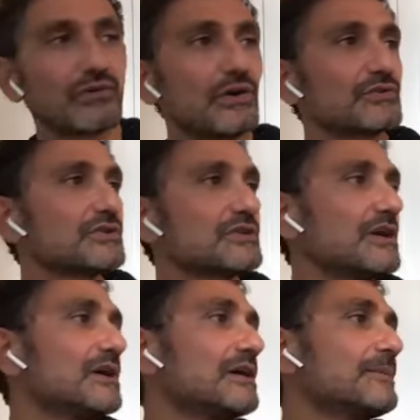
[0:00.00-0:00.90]
or to
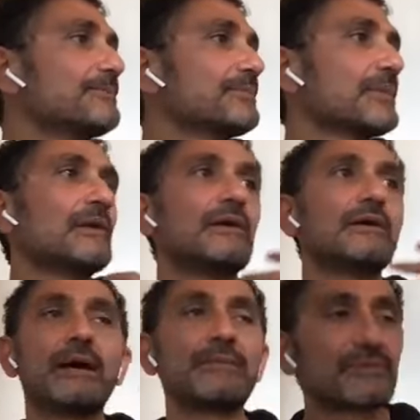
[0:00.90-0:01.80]
launch
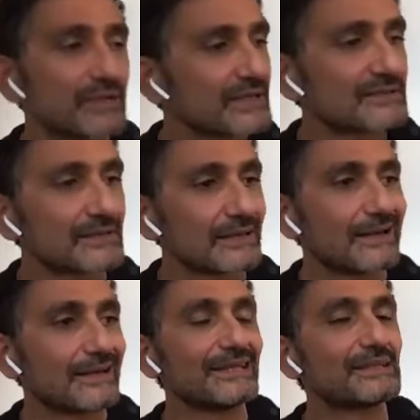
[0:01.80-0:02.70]

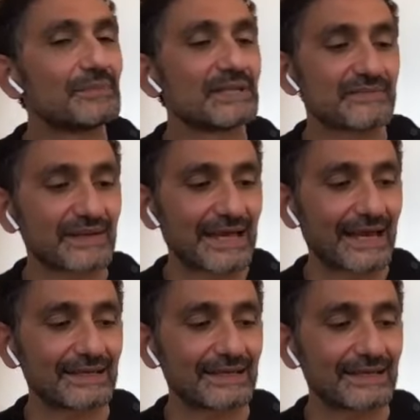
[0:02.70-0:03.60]
Amiris, it
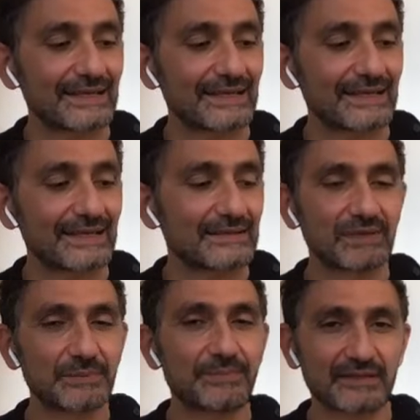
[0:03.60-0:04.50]
means that
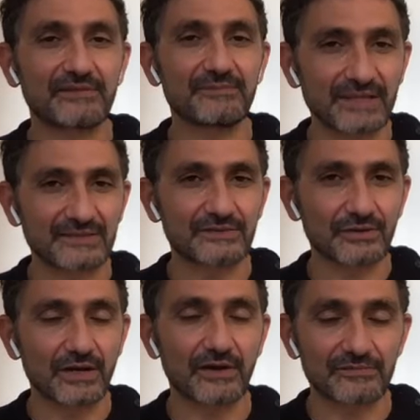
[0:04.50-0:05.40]
they are deeply
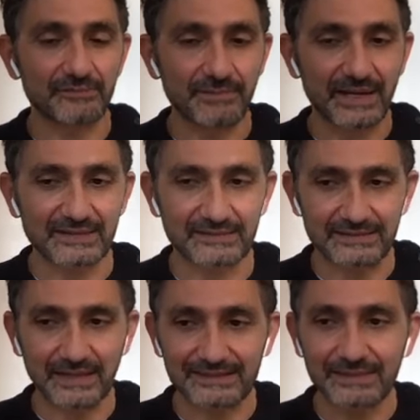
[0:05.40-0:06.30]
part of my story,
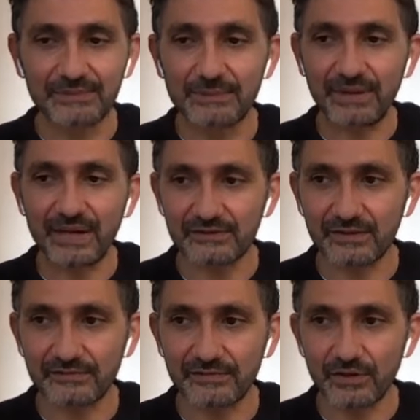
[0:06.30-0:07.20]
they are
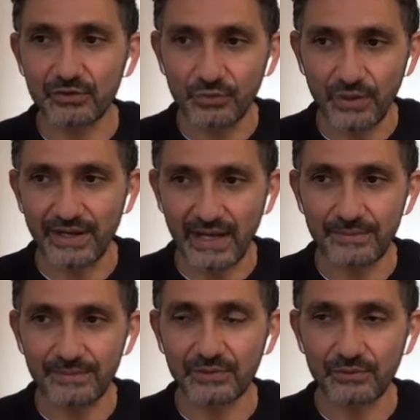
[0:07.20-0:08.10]
deeply part of
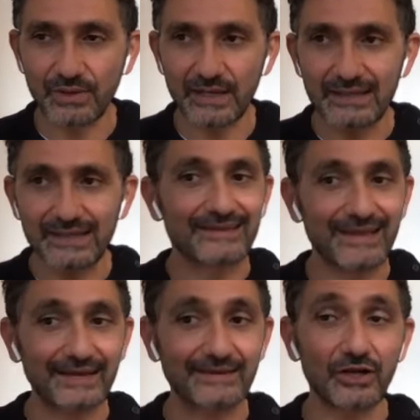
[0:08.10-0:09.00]
who I am in a way.
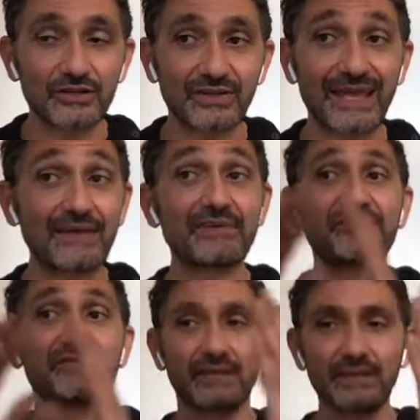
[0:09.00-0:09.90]
They are not
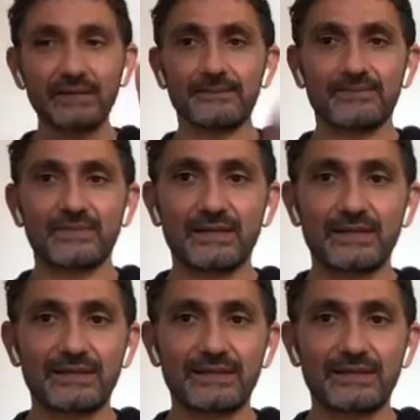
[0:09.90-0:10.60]
everything.